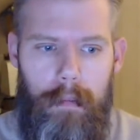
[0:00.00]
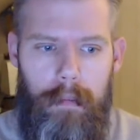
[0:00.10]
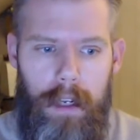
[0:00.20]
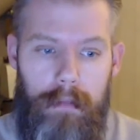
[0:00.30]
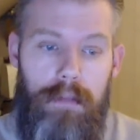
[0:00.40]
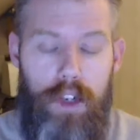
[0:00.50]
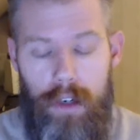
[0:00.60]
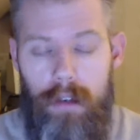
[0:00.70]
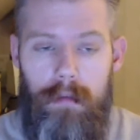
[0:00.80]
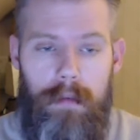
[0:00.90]
But
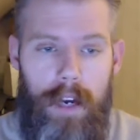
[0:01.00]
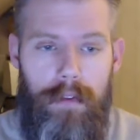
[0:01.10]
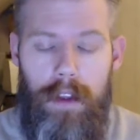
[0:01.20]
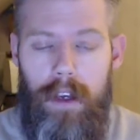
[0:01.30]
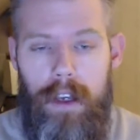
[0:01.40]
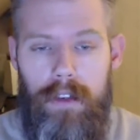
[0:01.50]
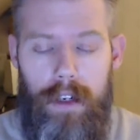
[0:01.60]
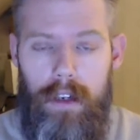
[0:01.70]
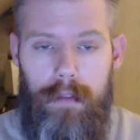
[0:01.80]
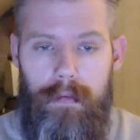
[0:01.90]
sure,
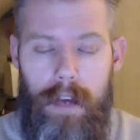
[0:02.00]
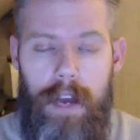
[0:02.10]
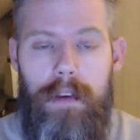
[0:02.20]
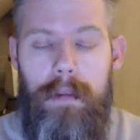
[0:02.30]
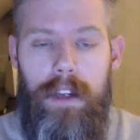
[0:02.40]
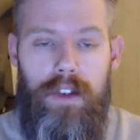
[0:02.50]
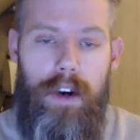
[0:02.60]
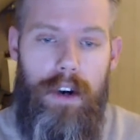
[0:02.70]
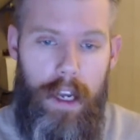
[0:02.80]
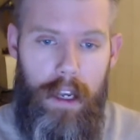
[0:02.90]
everybody's
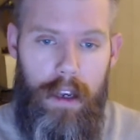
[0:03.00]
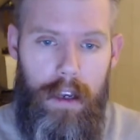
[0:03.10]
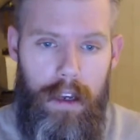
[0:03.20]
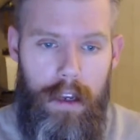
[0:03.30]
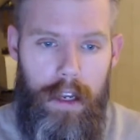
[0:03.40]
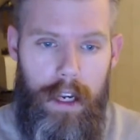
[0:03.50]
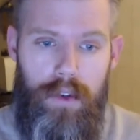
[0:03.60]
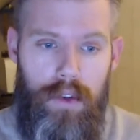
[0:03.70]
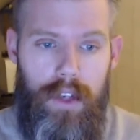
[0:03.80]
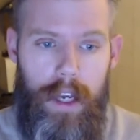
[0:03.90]
learning, and as
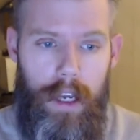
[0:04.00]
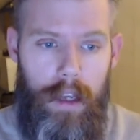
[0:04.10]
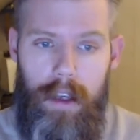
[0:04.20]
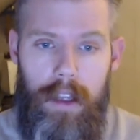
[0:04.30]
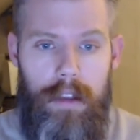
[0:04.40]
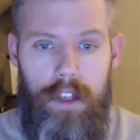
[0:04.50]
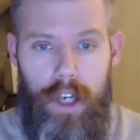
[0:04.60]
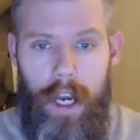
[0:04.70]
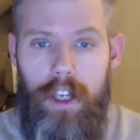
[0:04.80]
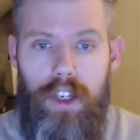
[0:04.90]
you say, it
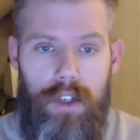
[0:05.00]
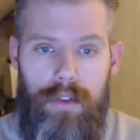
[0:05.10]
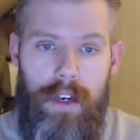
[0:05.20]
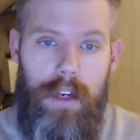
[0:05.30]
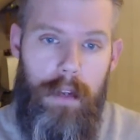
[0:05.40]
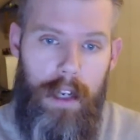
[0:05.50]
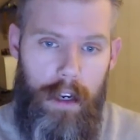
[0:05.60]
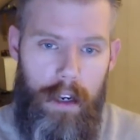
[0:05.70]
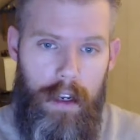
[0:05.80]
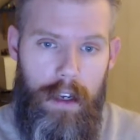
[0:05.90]
changes frequently.